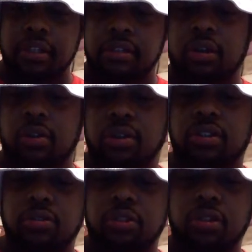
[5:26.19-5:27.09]
So
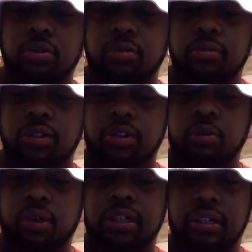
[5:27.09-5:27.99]
what
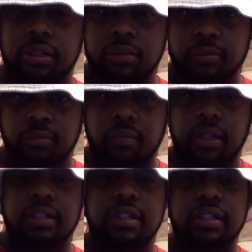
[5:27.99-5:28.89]
you want to do
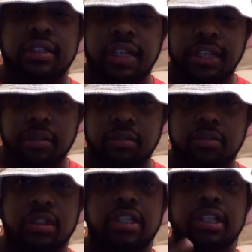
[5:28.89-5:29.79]
is continue
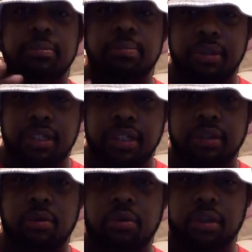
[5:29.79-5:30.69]
to keep putting
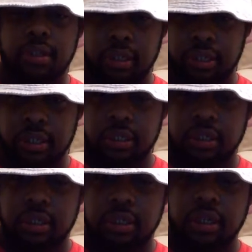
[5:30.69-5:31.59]
in work.
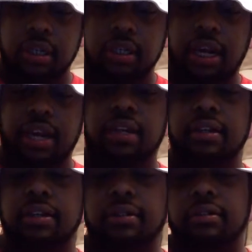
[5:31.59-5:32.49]
Like
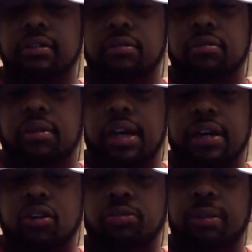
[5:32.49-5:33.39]
what I
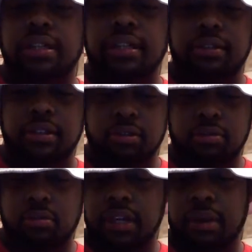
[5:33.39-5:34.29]
coach my team to
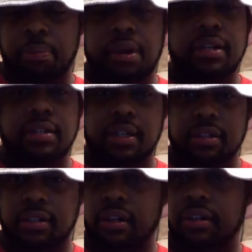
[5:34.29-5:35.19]
do. We have
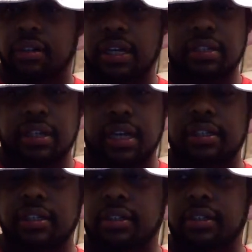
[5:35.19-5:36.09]
processes, certain things that I
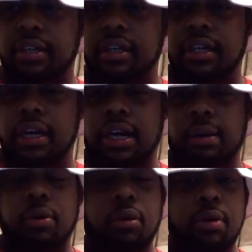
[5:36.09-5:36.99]
teach. And
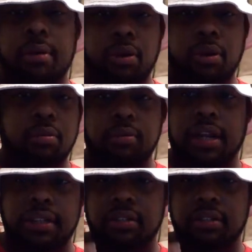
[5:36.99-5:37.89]
I'm going
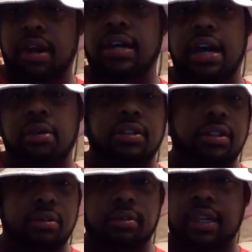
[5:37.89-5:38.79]
like this right now is
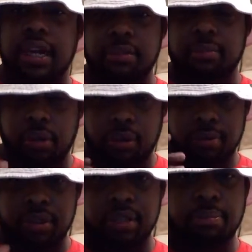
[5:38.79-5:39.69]
just a relaxed mode.
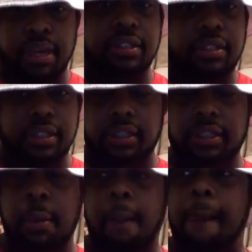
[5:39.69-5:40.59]
I'm sitting back chilling.